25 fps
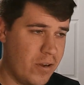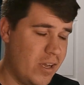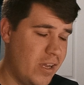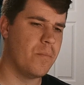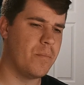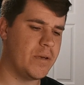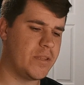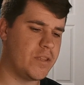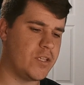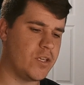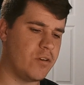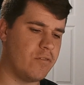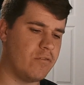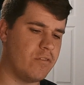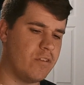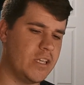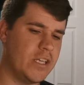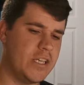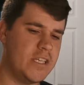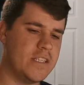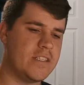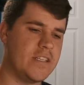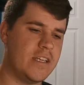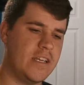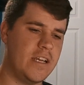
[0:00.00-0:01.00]
but they're
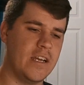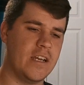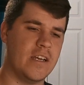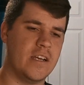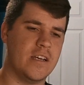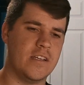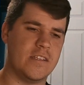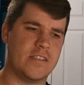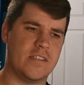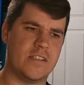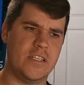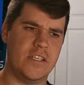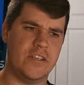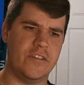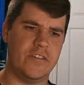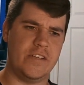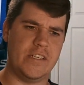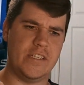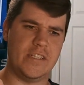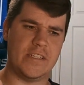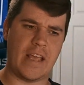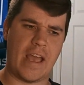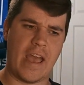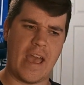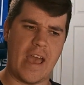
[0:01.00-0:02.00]
releasing a
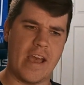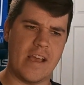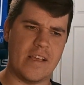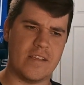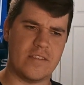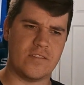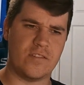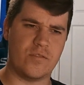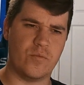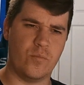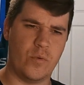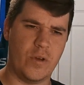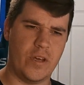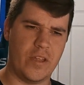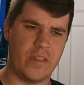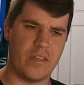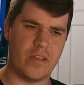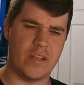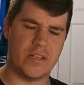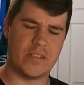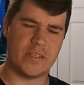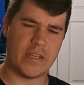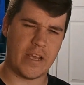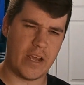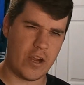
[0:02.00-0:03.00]
Series S with a
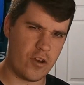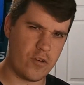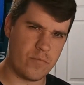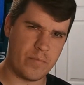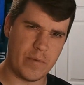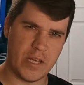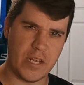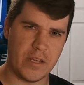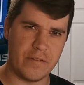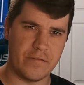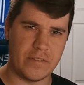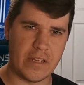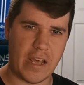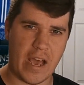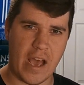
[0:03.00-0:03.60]
terabyte of